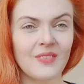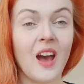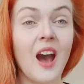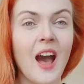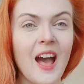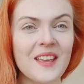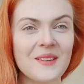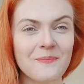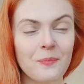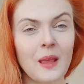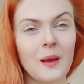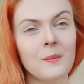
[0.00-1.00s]
Hi,
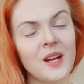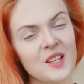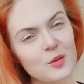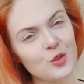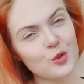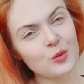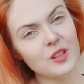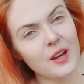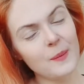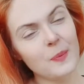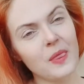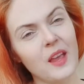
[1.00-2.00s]
my name is Ruta
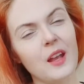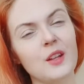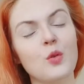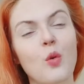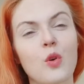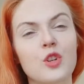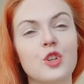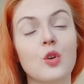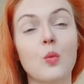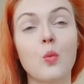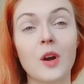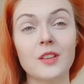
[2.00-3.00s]
and you're
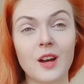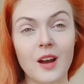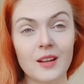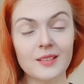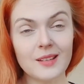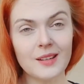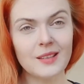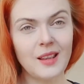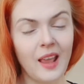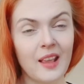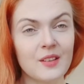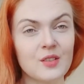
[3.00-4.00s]
watching 100
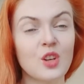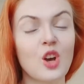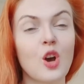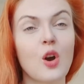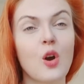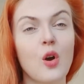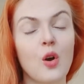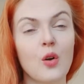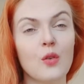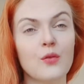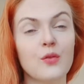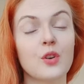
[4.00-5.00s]
days
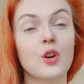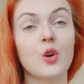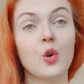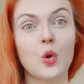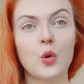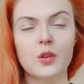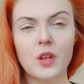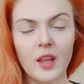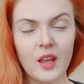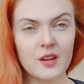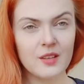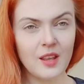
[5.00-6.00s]
of good
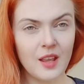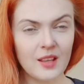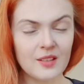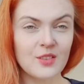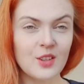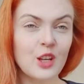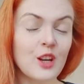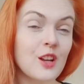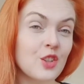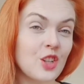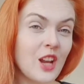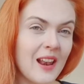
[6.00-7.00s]
hair days
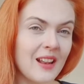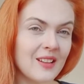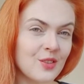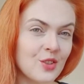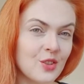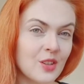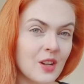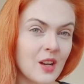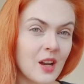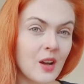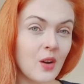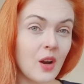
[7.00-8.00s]
challenge,
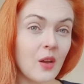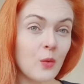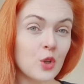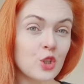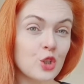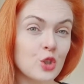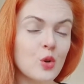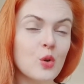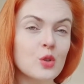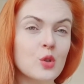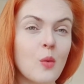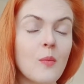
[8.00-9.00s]
which is
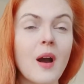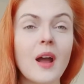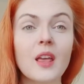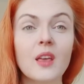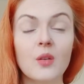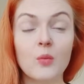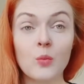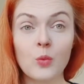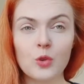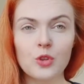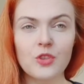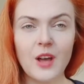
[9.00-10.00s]
also my
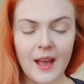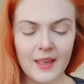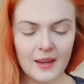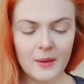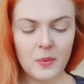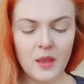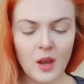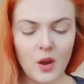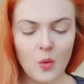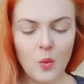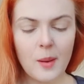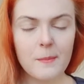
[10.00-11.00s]
mood diary
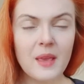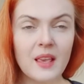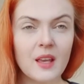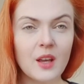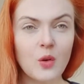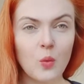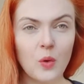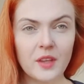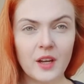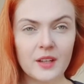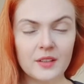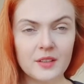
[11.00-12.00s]
where I'm making
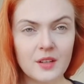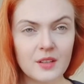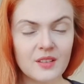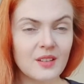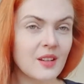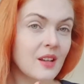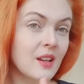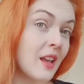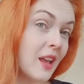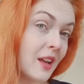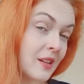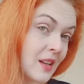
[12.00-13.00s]
100
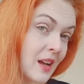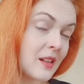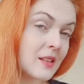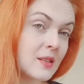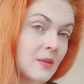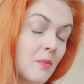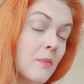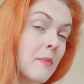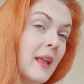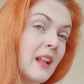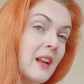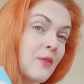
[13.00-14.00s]
hairstyles
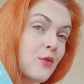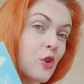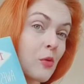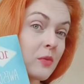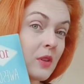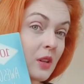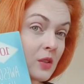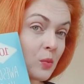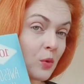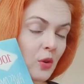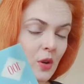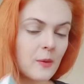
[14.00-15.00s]
mainly from this book.